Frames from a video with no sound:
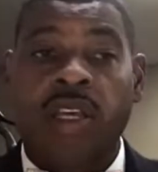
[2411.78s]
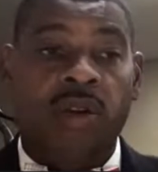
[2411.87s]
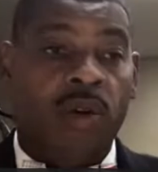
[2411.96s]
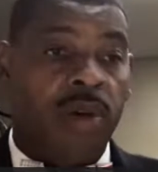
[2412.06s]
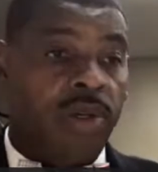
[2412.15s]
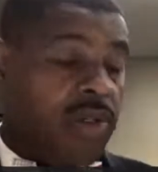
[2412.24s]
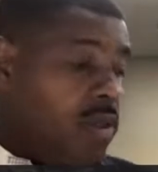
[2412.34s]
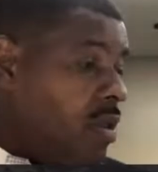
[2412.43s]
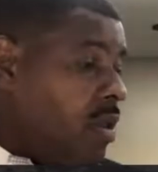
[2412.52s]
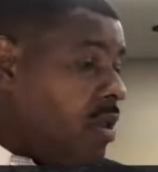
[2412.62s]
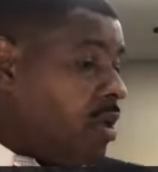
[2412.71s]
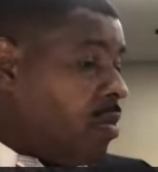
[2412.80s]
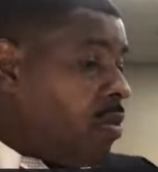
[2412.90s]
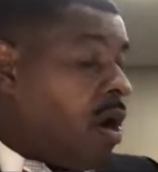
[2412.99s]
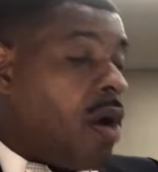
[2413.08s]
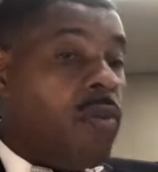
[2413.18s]
Course,
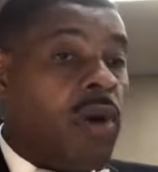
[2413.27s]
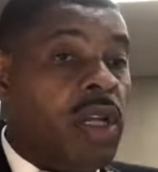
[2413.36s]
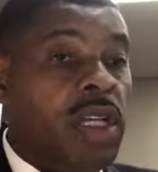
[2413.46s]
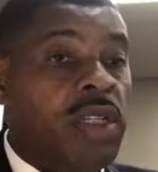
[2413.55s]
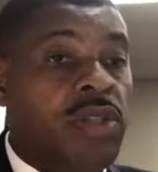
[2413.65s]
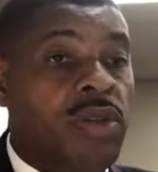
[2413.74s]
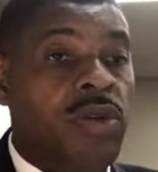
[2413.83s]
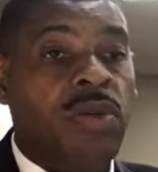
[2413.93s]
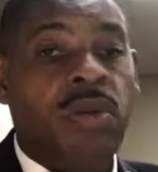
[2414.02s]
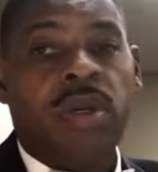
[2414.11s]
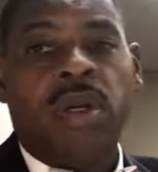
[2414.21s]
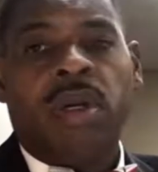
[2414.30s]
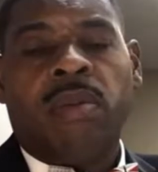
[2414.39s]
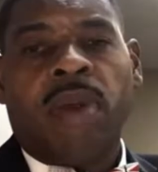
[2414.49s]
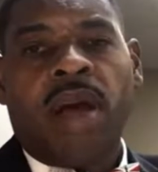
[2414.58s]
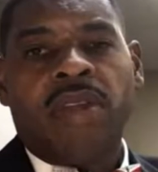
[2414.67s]
Part 1 and 2,
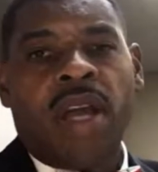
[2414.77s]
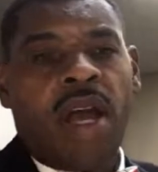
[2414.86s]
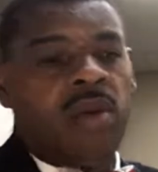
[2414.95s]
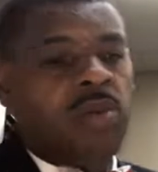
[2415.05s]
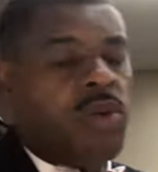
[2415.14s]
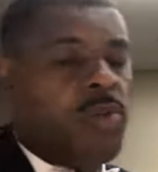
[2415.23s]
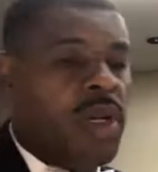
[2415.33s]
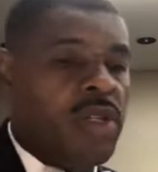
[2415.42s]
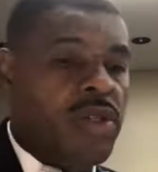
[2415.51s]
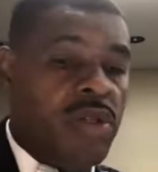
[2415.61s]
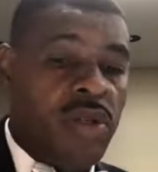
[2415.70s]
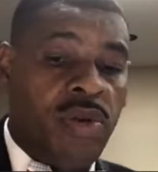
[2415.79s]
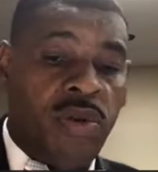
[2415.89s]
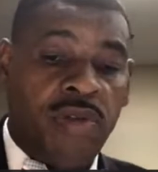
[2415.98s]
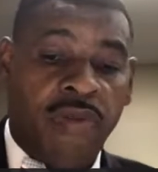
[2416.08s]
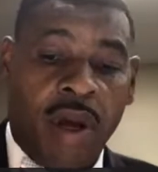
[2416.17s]
by the Honorable Minister
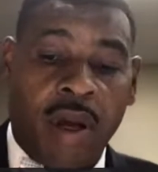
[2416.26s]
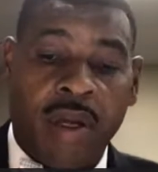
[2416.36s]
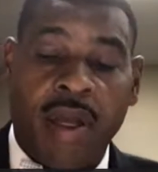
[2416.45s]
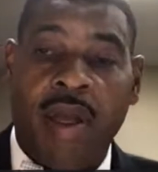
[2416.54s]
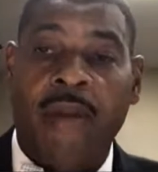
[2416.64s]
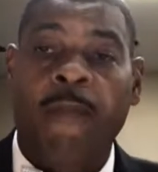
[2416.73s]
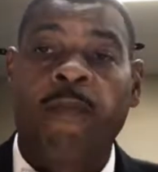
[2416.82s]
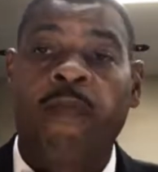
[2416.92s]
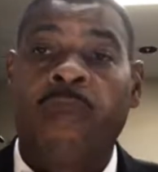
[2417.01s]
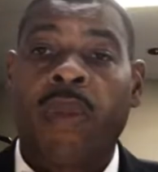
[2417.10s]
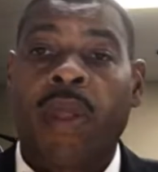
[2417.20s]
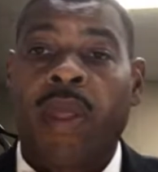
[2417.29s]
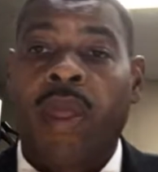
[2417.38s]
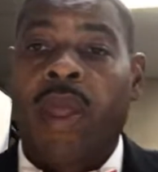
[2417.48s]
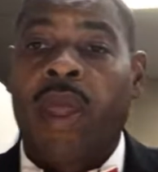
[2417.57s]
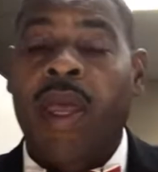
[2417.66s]
Louis Farrakhan.
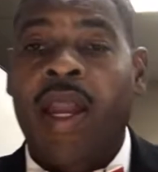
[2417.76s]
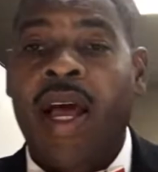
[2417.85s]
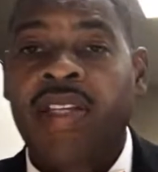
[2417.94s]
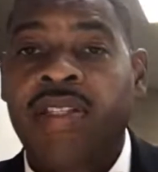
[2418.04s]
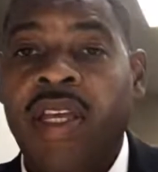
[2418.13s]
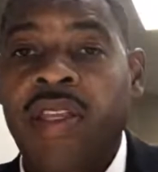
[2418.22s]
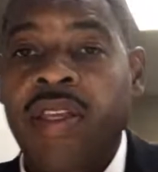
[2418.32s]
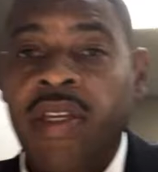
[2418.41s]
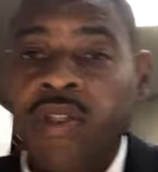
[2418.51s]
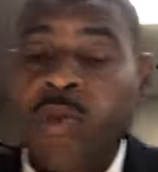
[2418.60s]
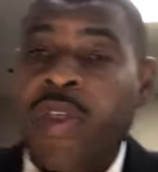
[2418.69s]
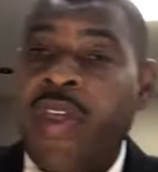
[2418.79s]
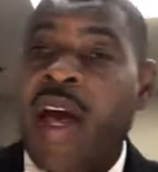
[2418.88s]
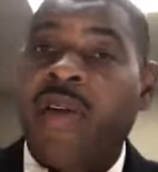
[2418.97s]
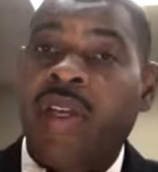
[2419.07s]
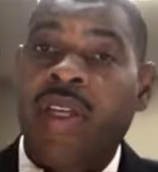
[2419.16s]
And I say this
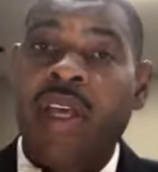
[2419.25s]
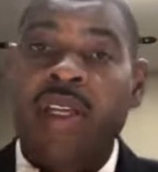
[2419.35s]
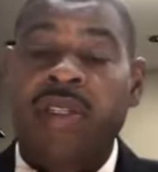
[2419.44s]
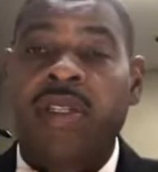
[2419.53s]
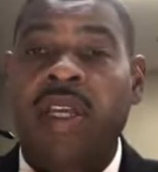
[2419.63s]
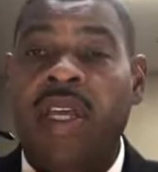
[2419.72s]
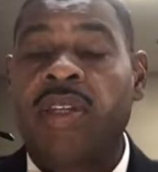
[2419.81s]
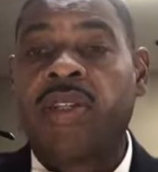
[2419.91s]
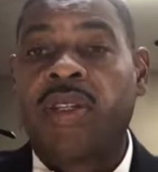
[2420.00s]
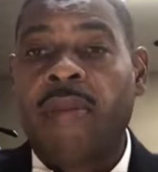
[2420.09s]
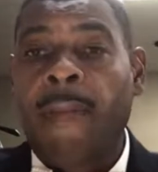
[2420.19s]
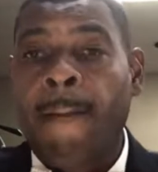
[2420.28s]
without any hesitation